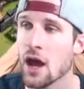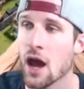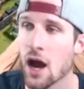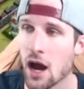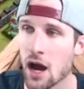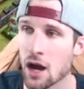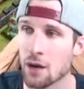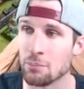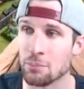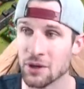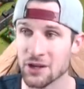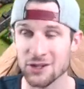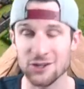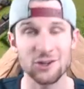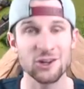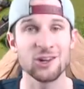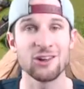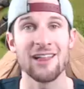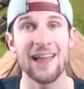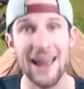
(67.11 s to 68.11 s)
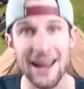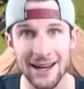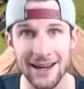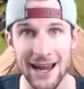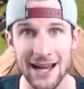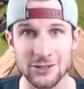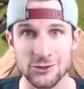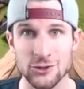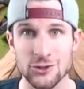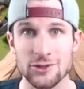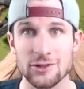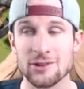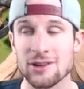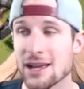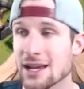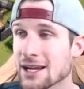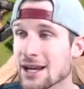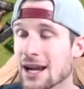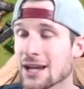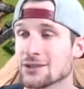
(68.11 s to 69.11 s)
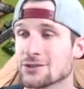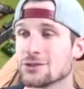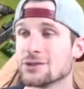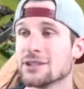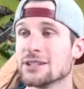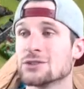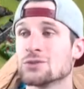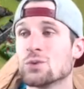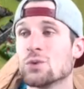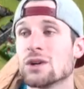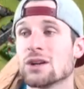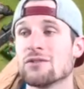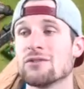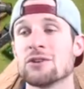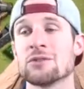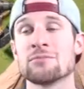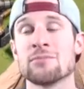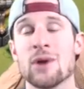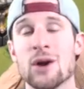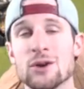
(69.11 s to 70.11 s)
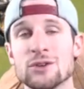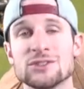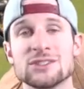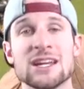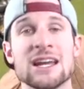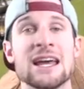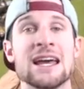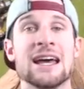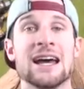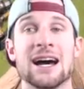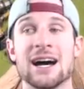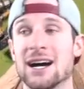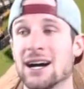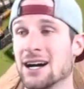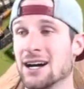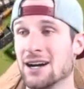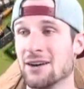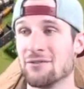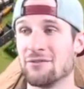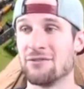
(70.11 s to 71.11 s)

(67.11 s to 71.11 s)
Um, but your clan castle, your clan castle is one of your most uh,